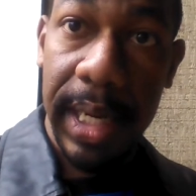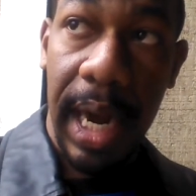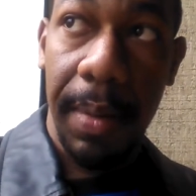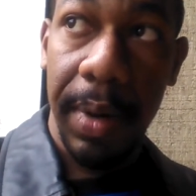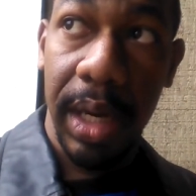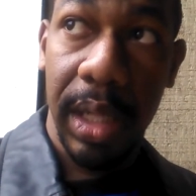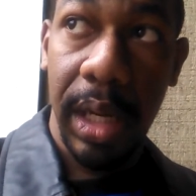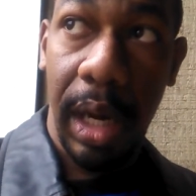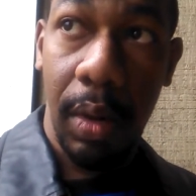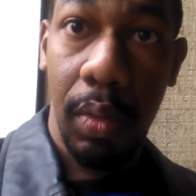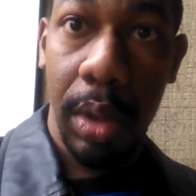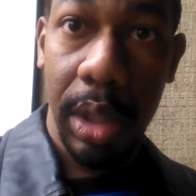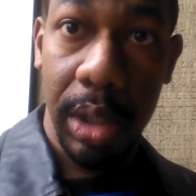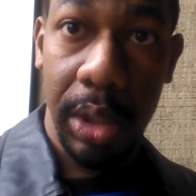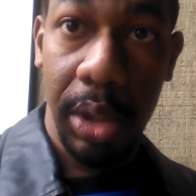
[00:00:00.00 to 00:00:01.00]
topic that I
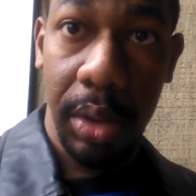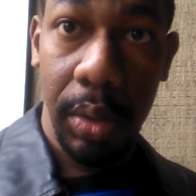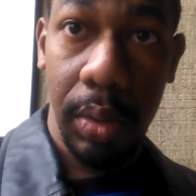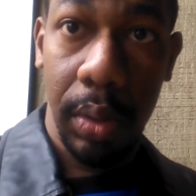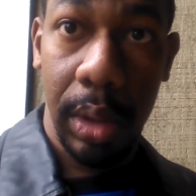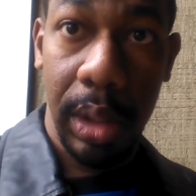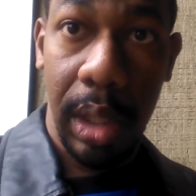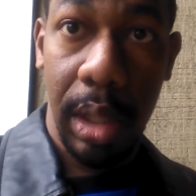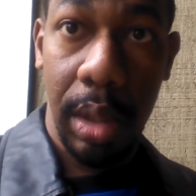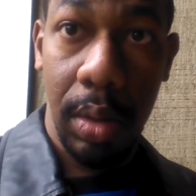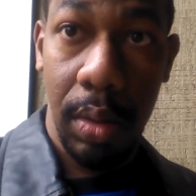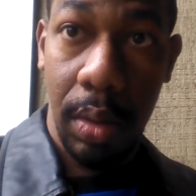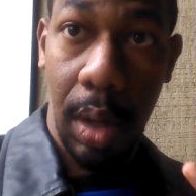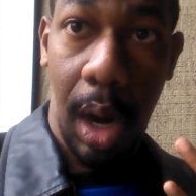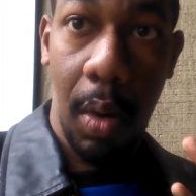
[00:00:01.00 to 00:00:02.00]
want to do,
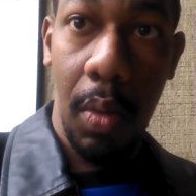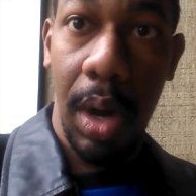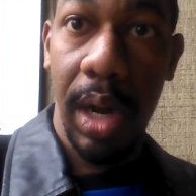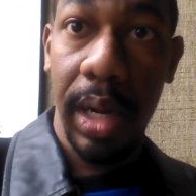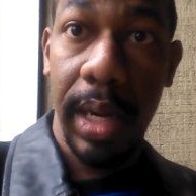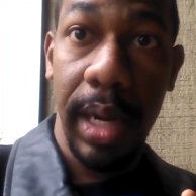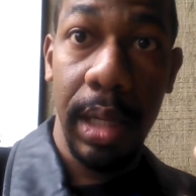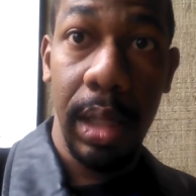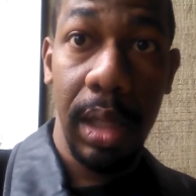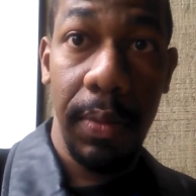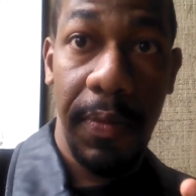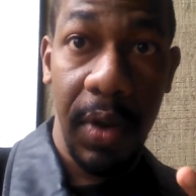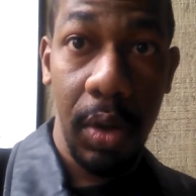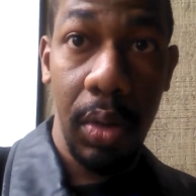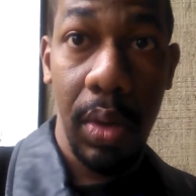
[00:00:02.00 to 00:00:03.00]
so I want to
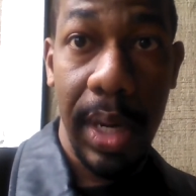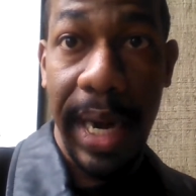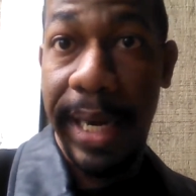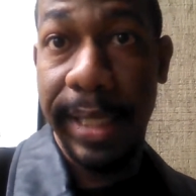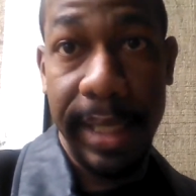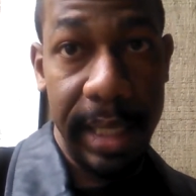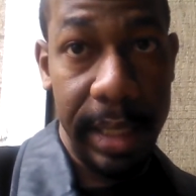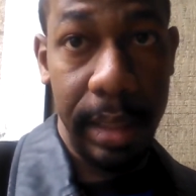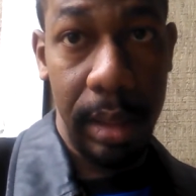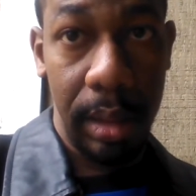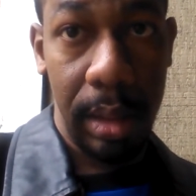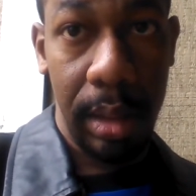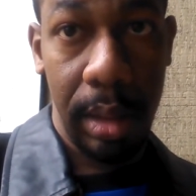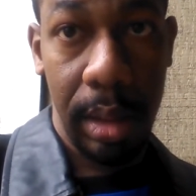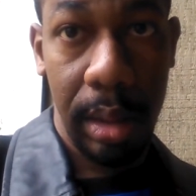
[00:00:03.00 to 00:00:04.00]
fill you guys in
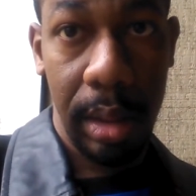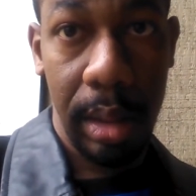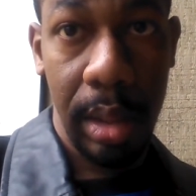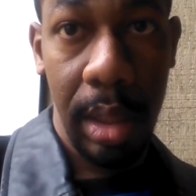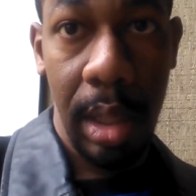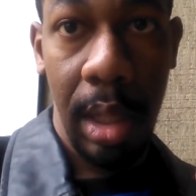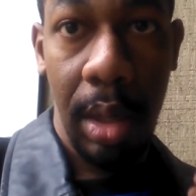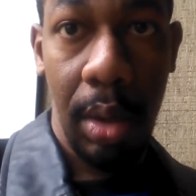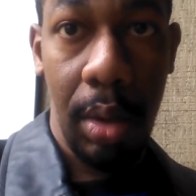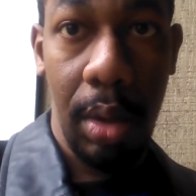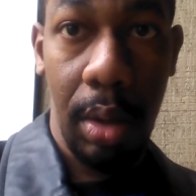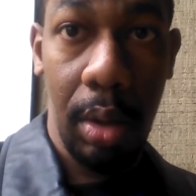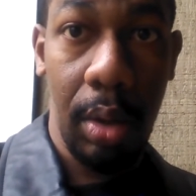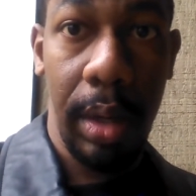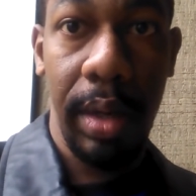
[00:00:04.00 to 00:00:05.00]
uh,
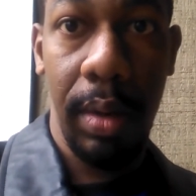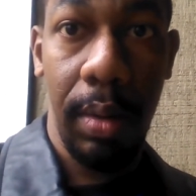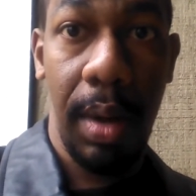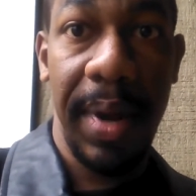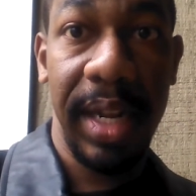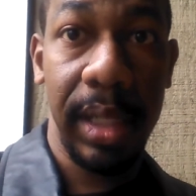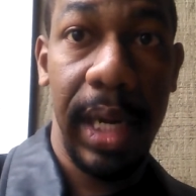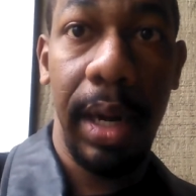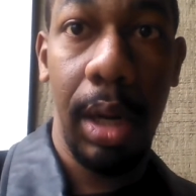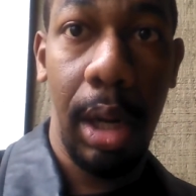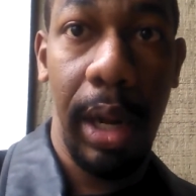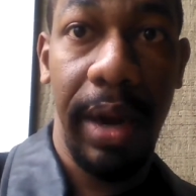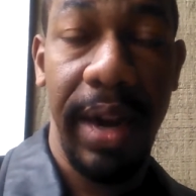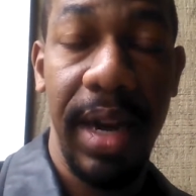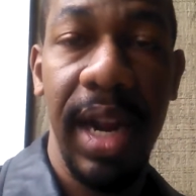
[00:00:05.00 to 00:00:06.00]
on about Tyler
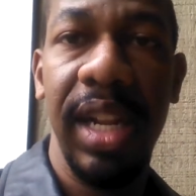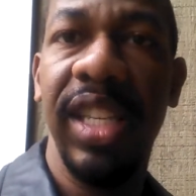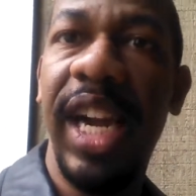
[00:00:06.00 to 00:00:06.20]
Clary.